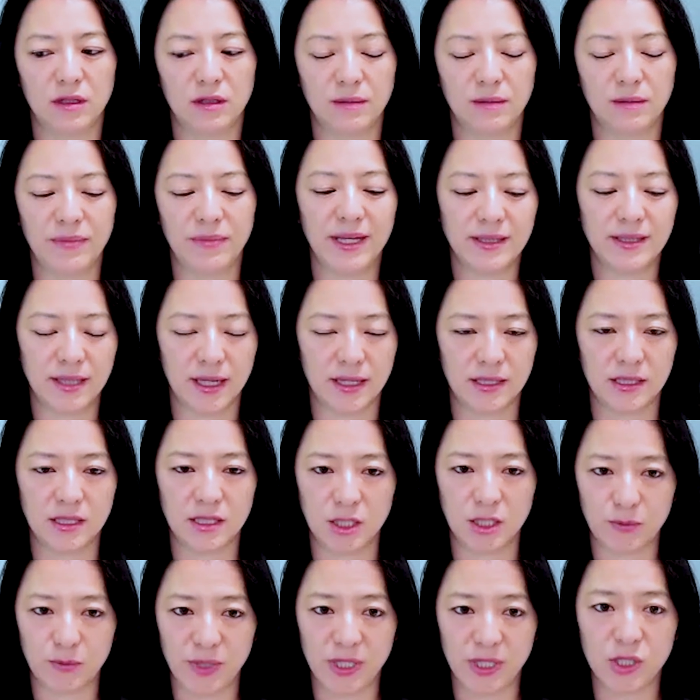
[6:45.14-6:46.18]
makes sense to
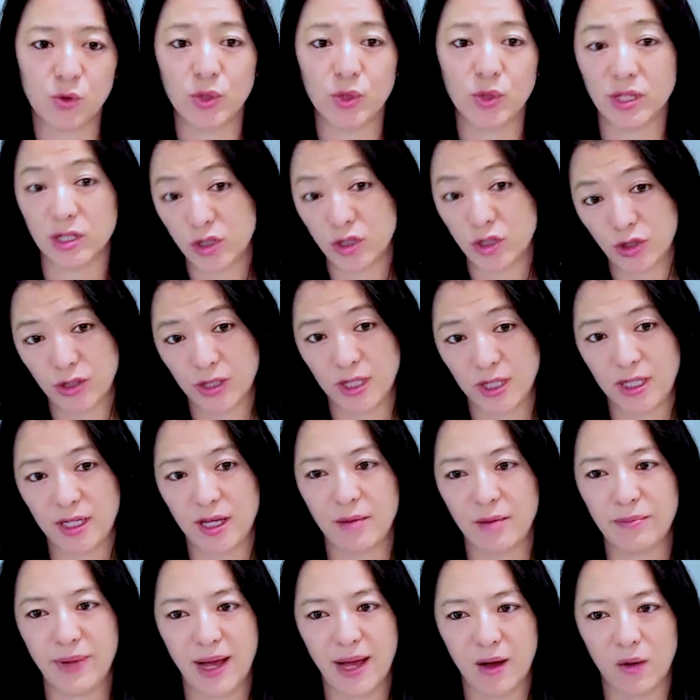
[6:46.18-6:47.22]
speak to an attorney
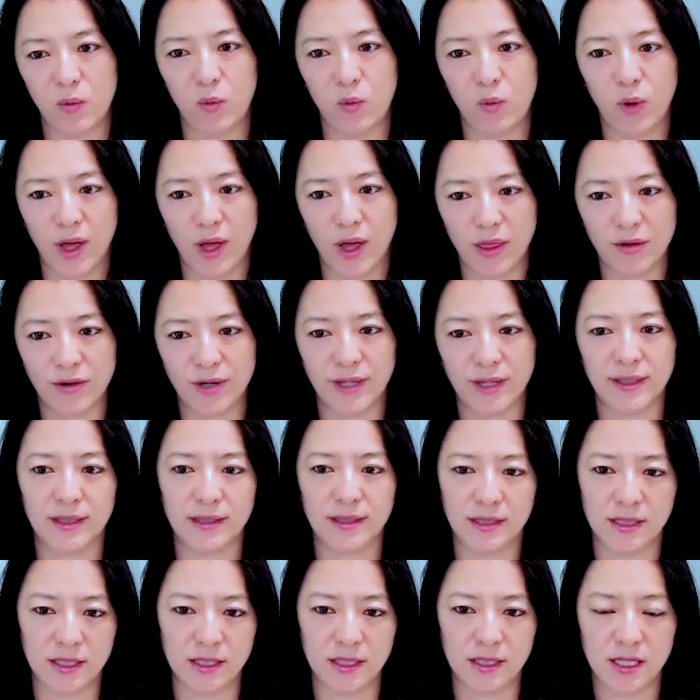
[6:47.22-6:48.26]
about whether an
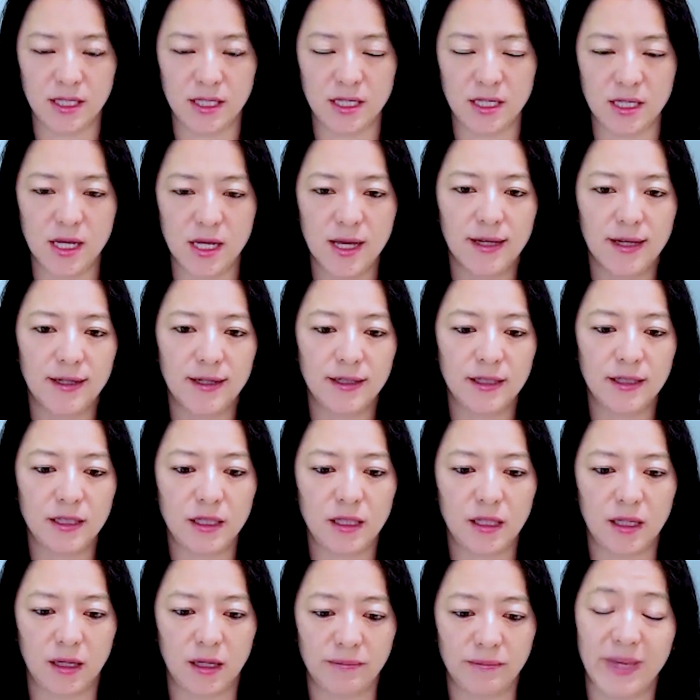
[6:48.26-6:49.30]
entity
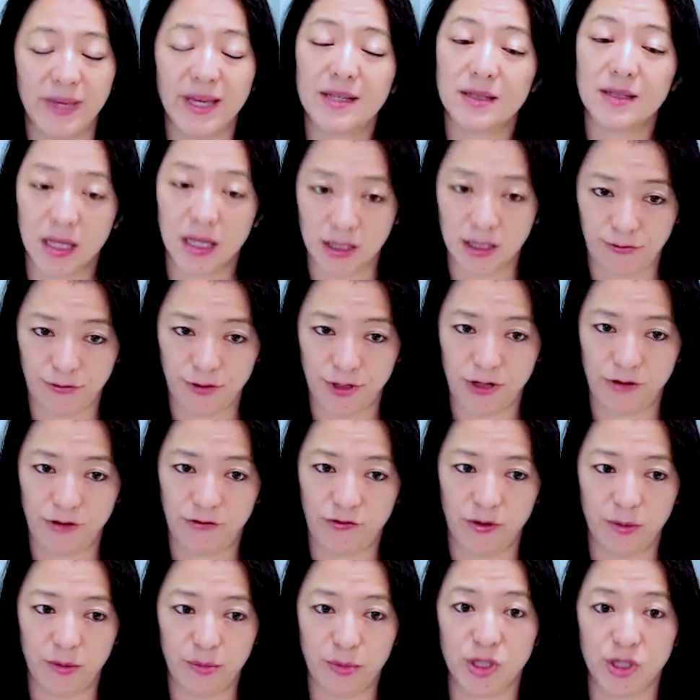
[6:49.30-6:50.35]
yeah, makes sense for you
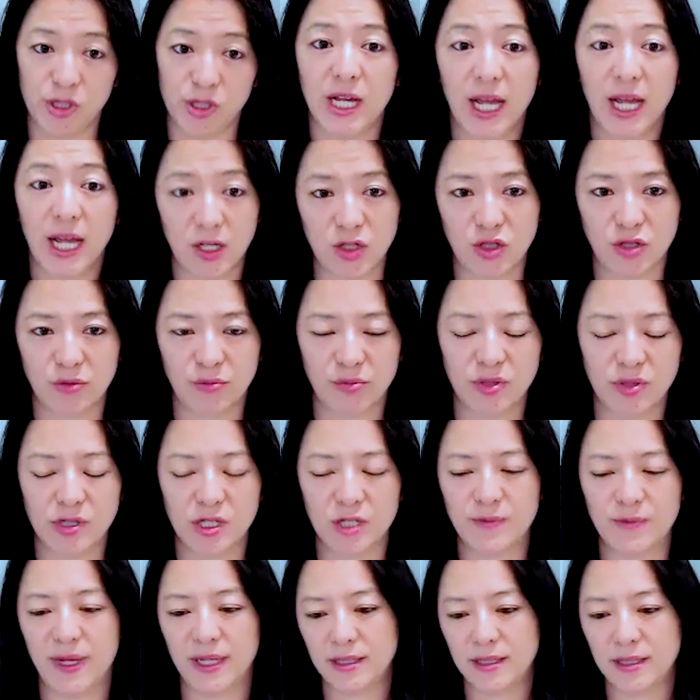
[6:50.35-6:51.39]
from a protection
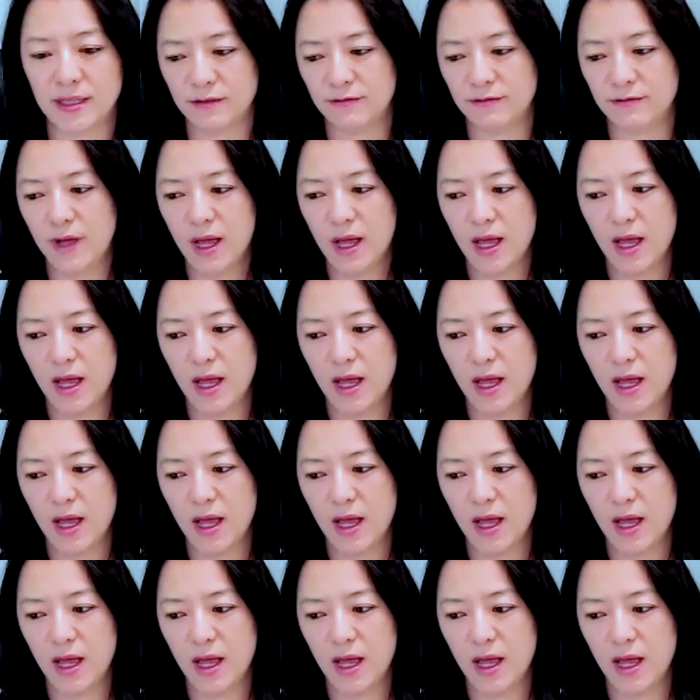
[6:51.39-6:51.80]
perspective